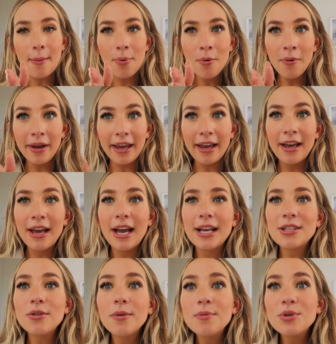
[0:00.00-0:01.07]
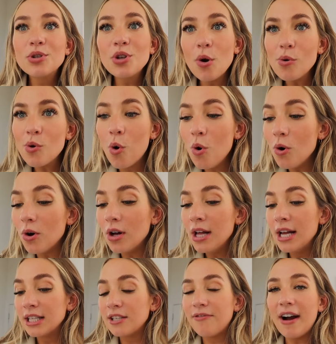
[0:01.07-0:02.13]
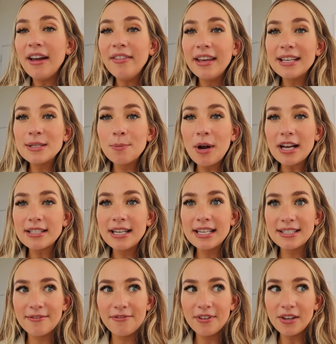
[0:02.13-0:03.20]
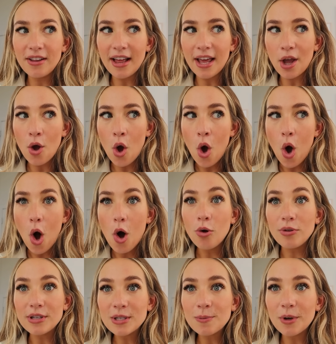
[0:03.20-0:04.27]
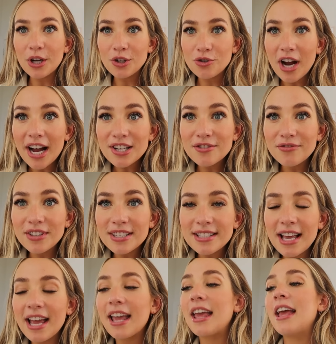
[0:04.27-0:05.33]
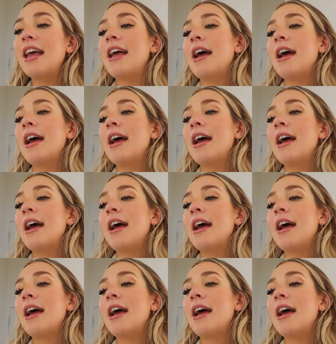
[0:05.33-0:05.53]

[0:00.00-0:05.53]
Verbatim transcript: that point. And so it was so cool to finally get some Braxton Hicks and feel like, oh, this is what a contraction feels like.